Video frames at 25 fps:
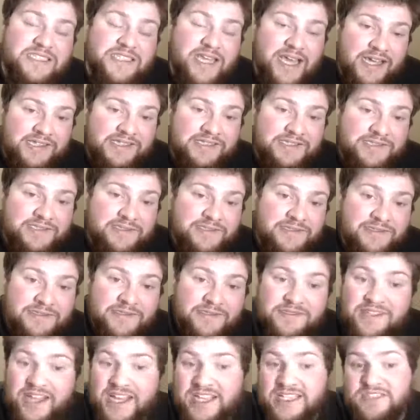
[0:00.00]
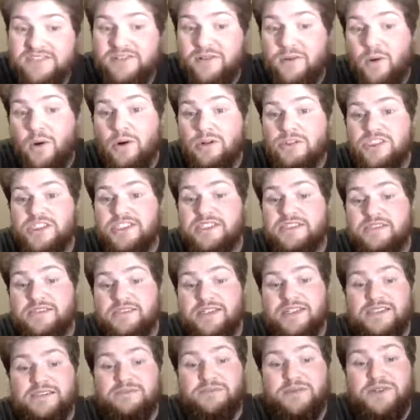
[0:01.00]
But yes, thanks for
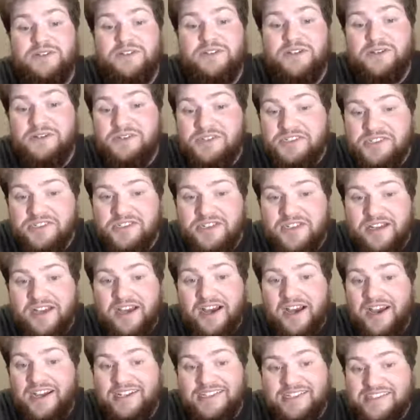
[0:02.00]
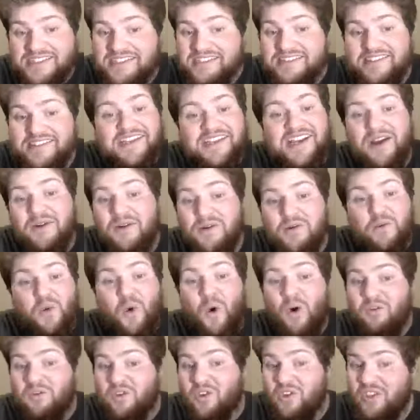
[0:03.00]
watching. It's been good. I didn't think I
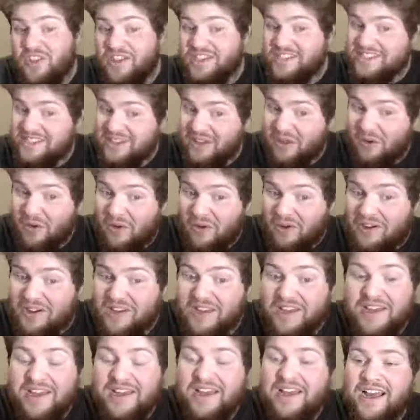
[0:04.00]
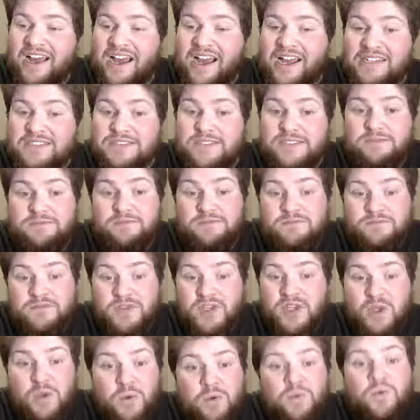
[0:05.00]
would waffle this long, and
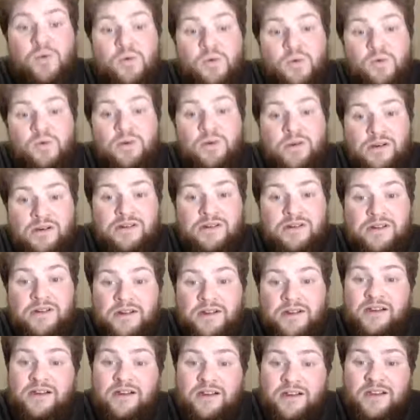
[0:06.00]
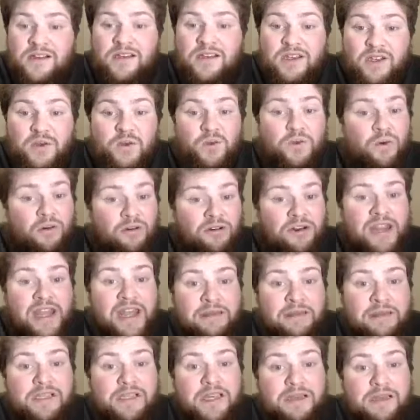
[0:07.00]
you are
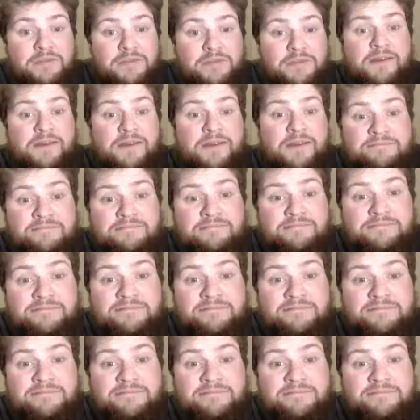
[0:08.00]
enabling me.